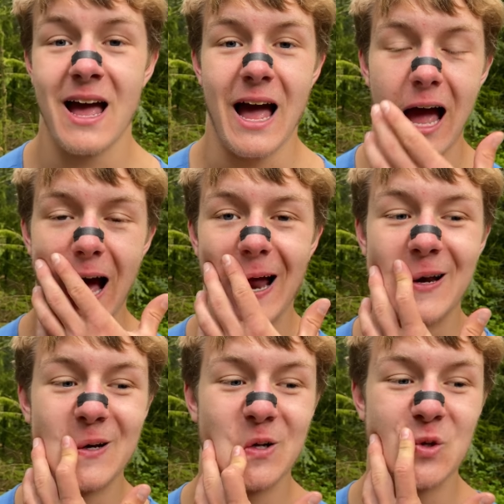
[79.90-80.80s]

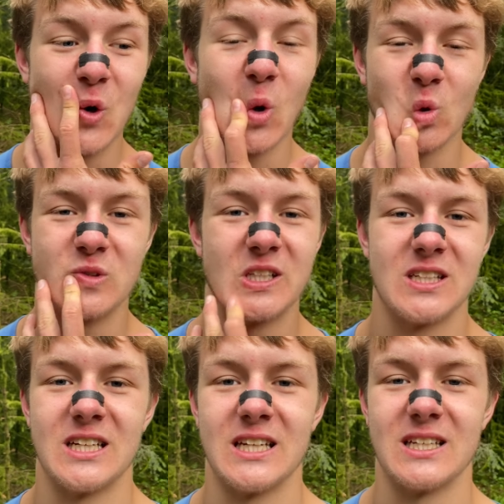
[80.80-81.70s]
and you only
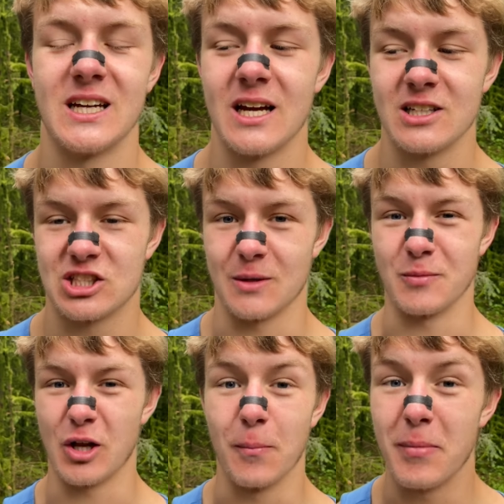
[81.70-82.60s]
need some
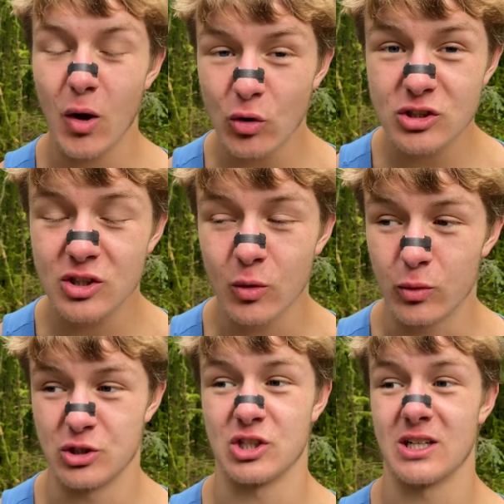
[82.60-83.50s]
dumbbells,
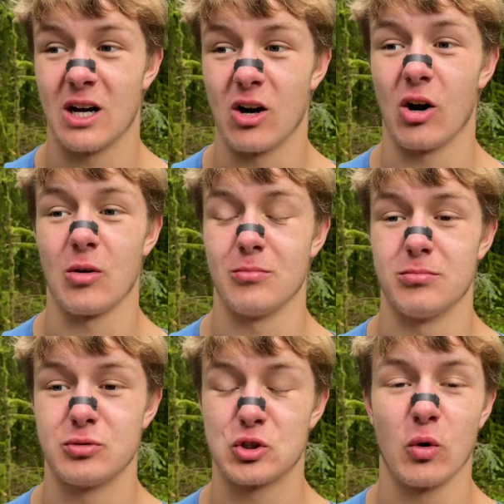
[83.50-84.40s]
which are
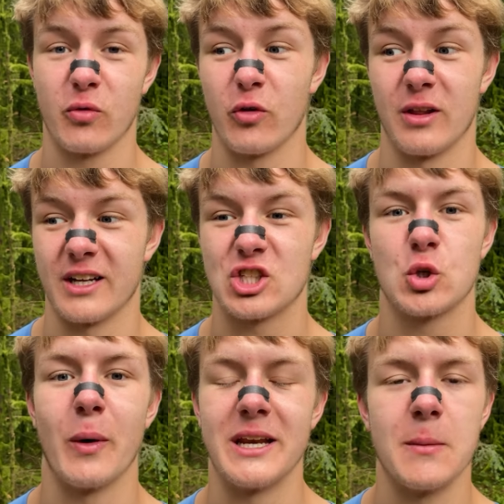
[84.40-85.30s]
sold for like
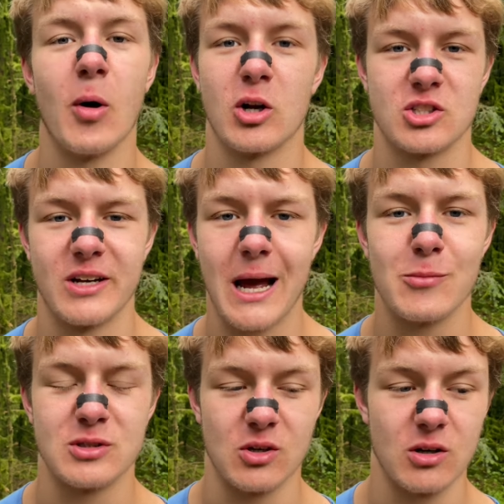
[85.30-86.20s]
$20 on
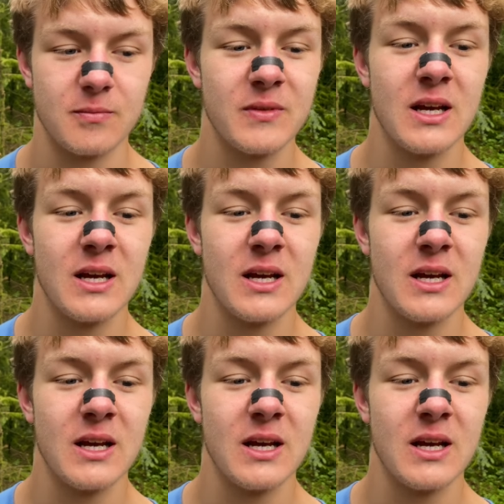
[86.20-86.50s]
Amazon,